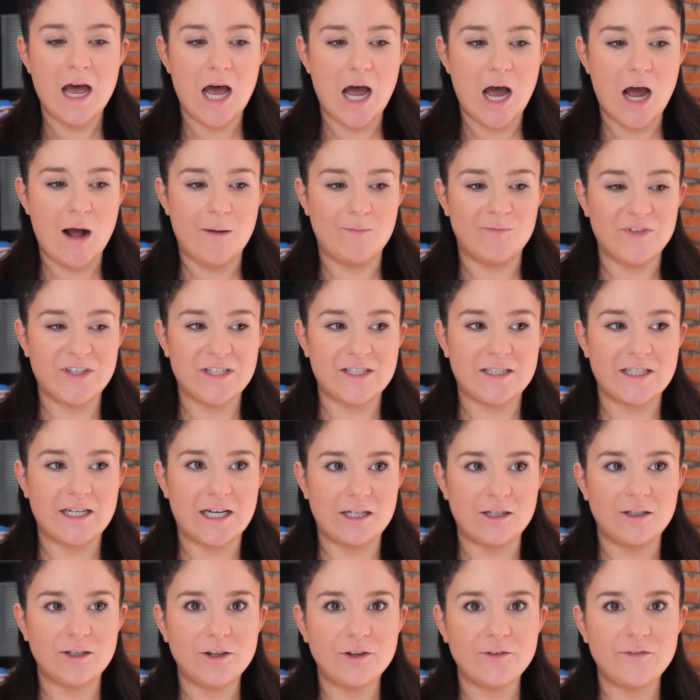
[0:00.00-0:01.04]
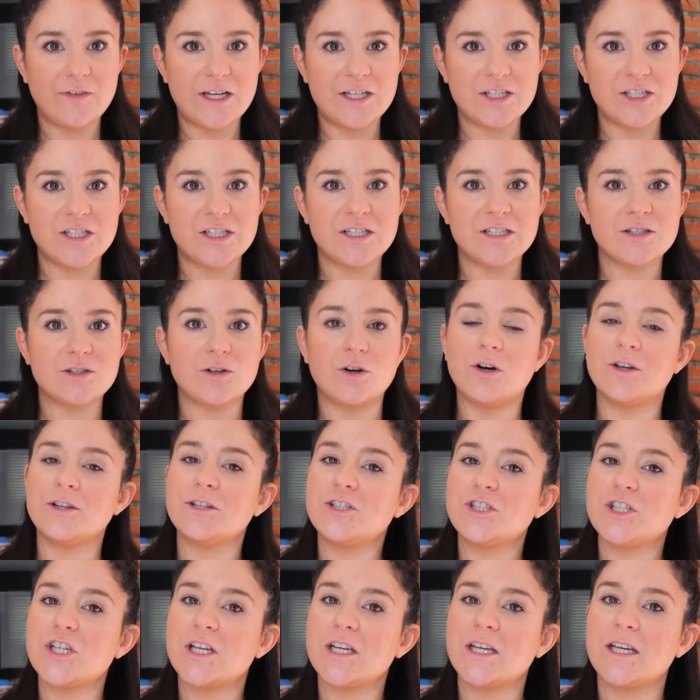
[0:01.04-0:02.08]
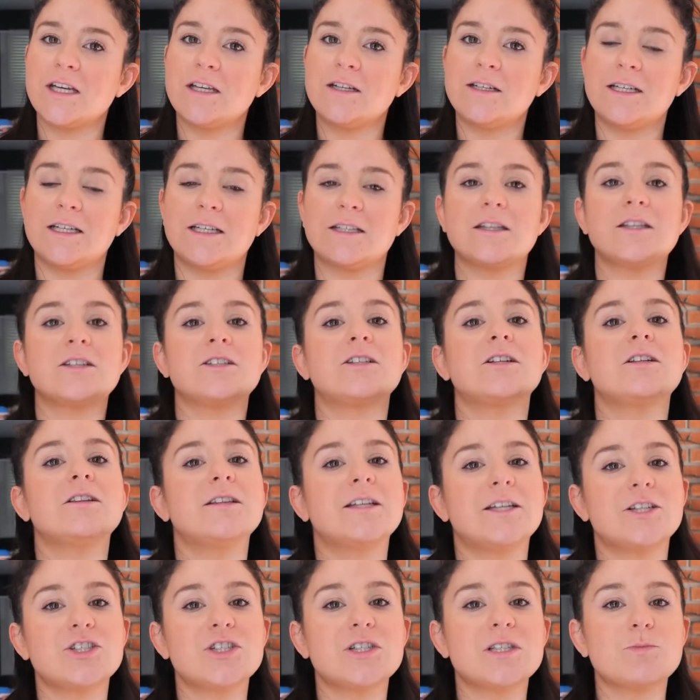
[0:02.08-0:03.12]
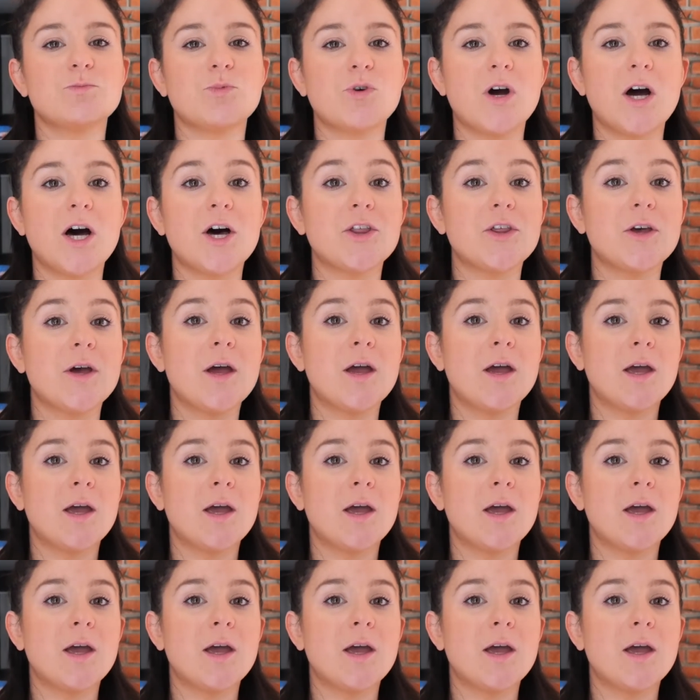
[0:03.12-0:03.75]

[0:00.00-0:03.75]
It's got all the veggies, all the chicken, and the delicious broth,